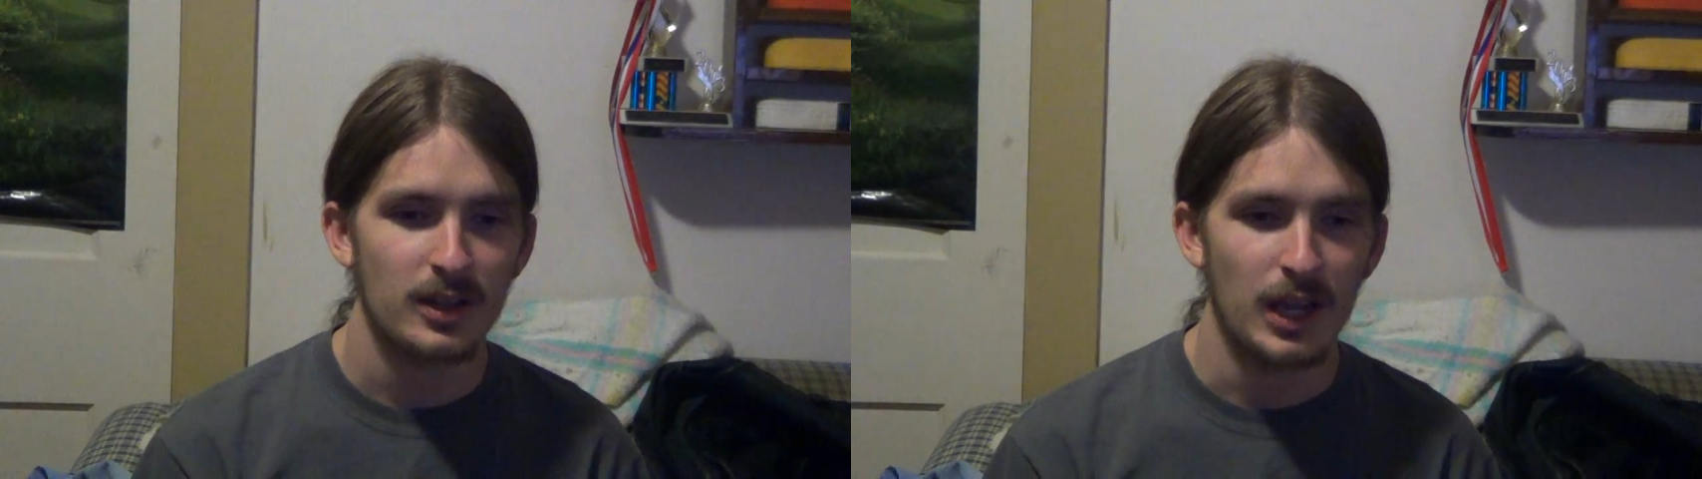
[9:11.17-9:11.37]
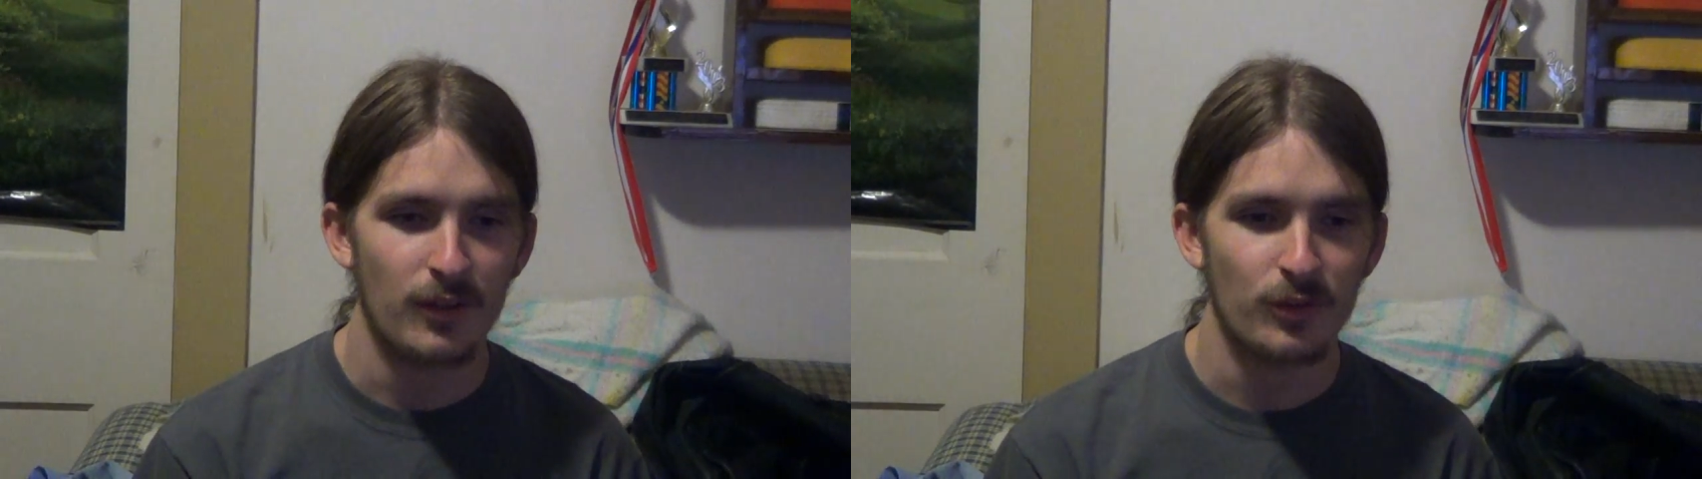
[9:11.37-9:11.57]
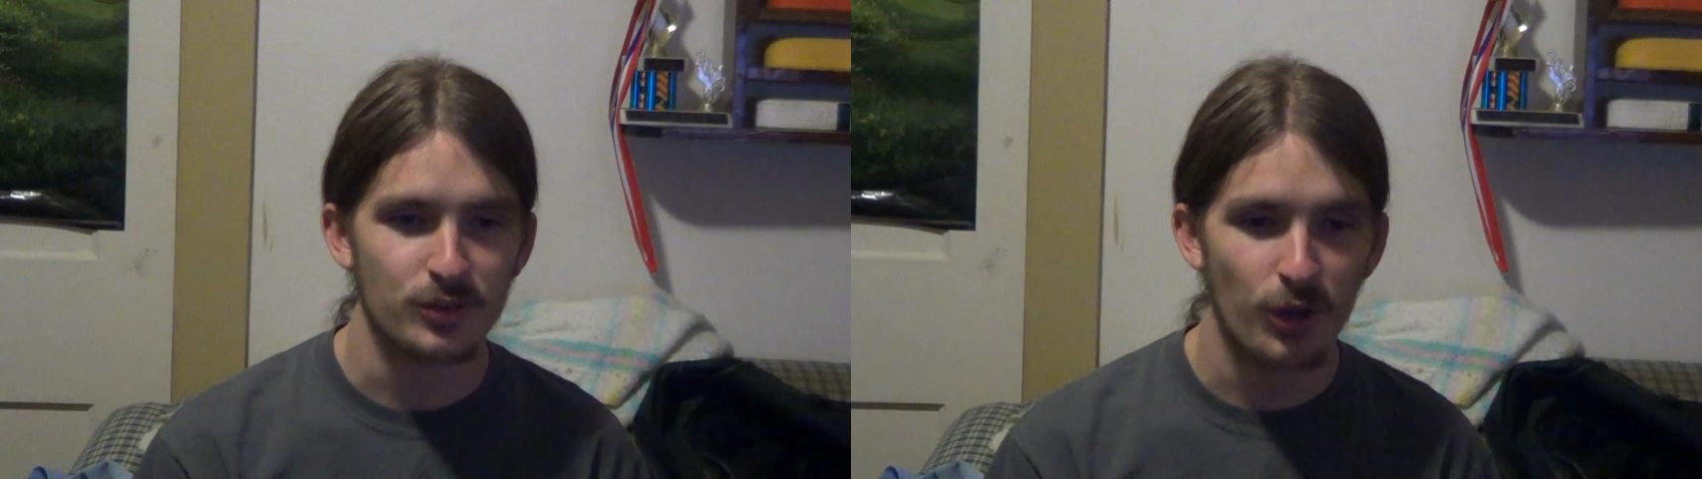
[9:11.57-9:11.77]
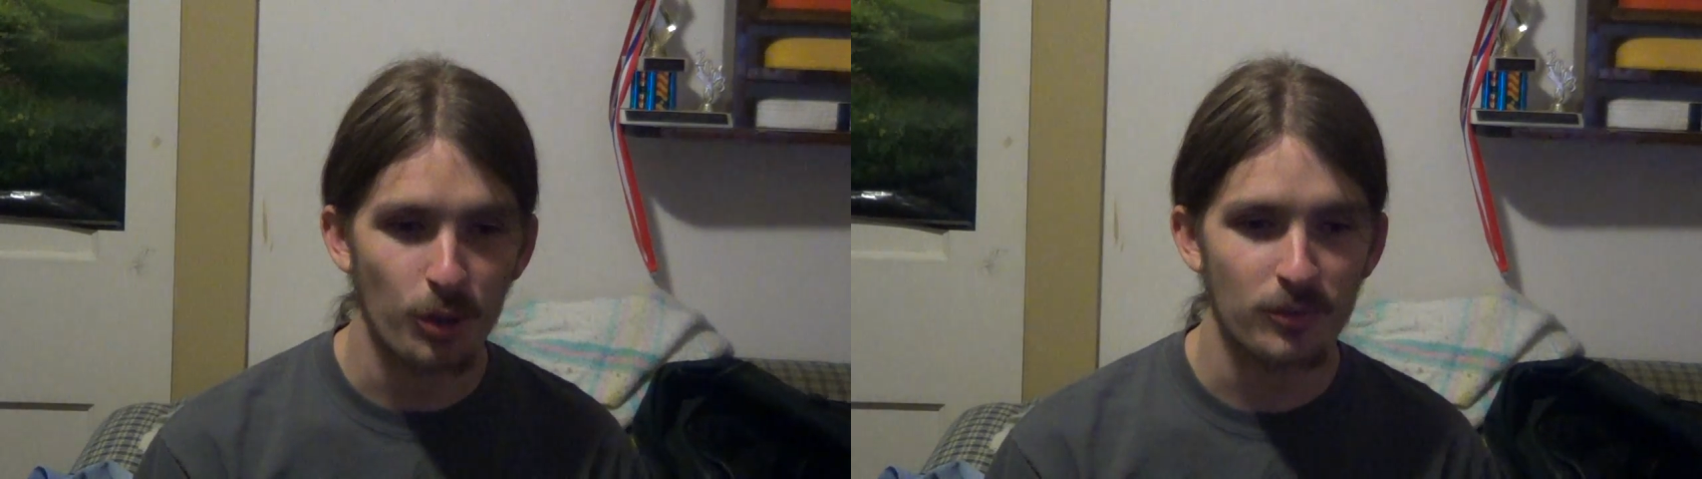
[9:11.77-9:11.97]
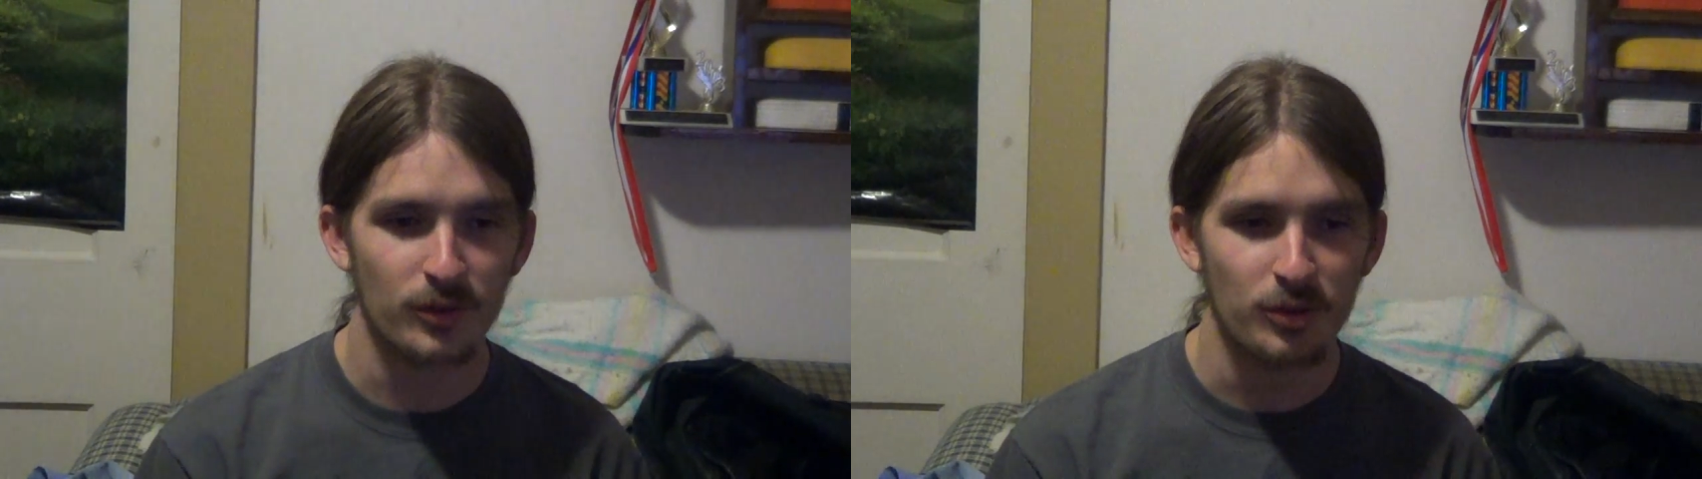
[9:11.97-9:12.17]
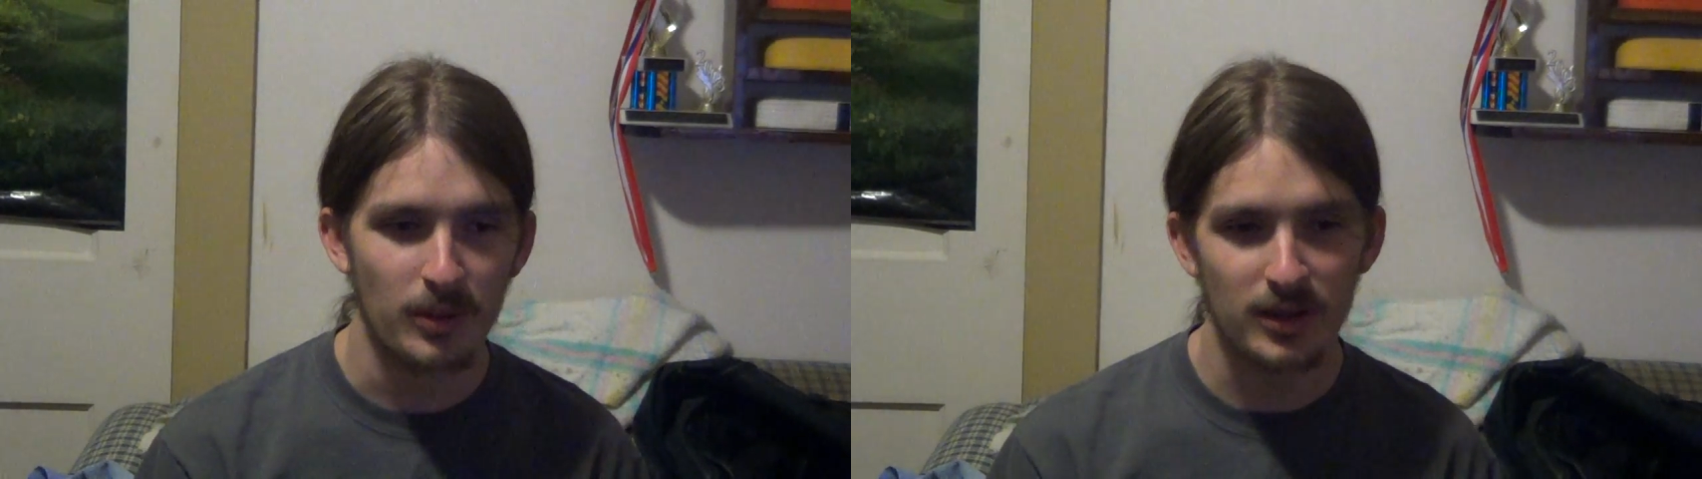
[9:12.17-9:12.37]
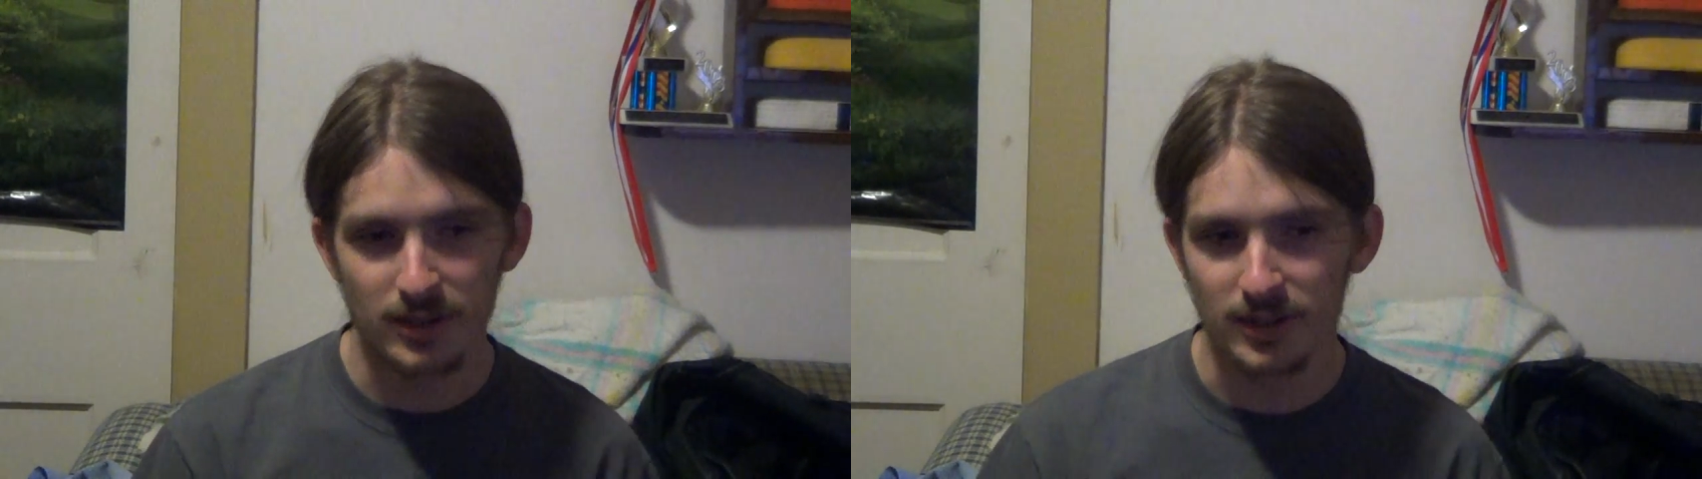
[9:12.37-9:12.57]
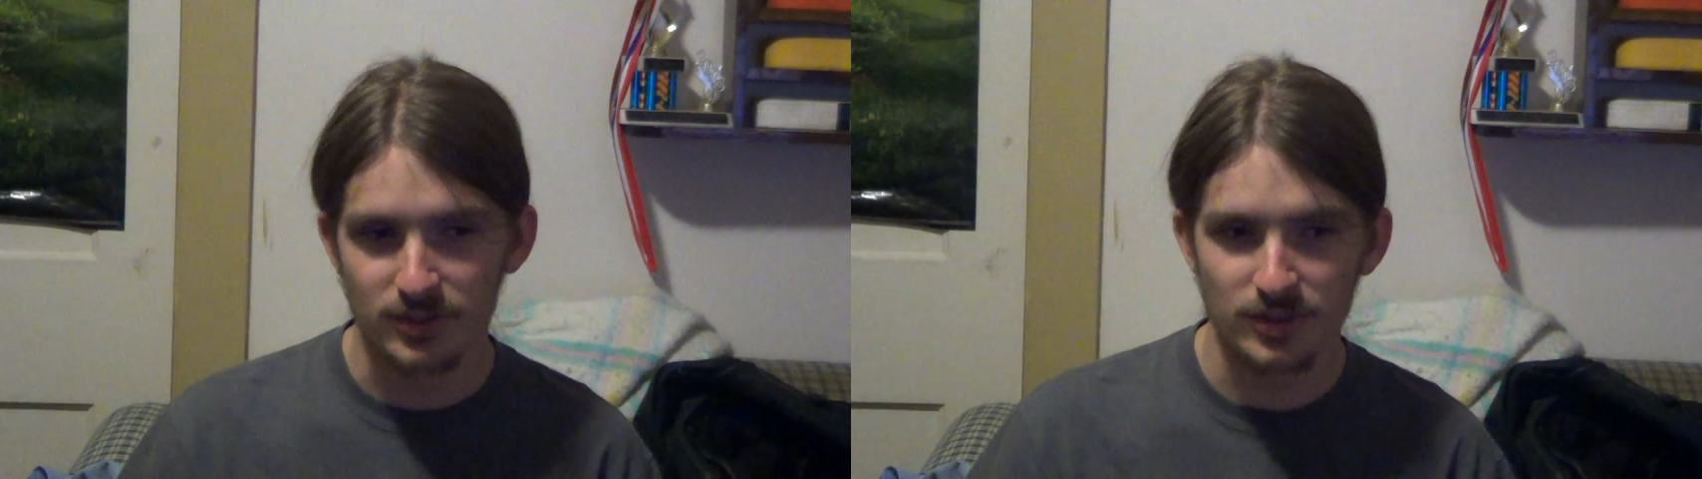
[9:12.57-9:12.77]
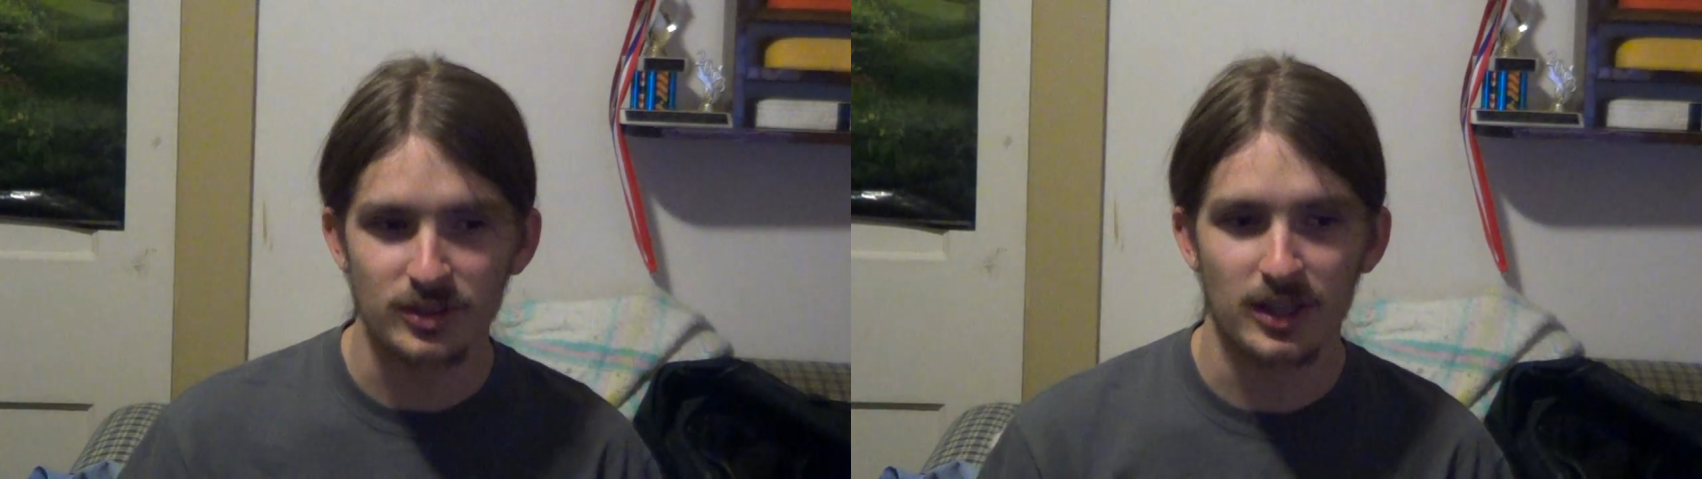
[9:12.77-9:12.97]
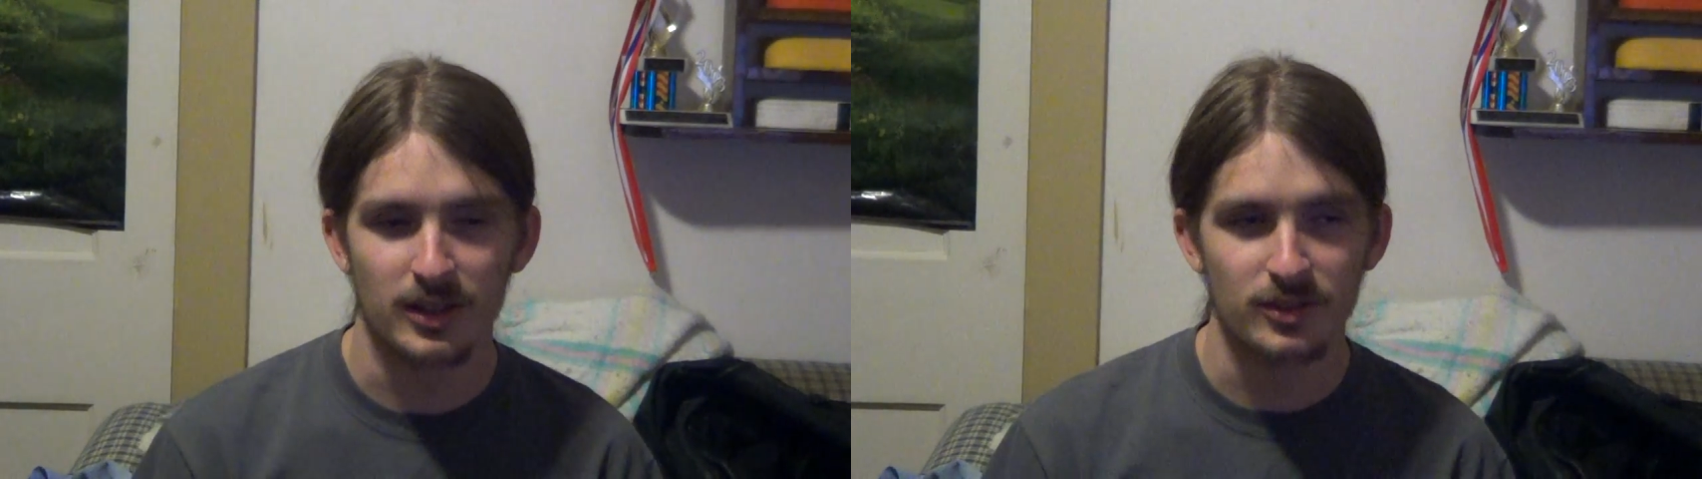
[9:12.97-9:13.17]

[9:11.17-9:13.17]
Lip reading: if there's hope for humanity, it's this guy.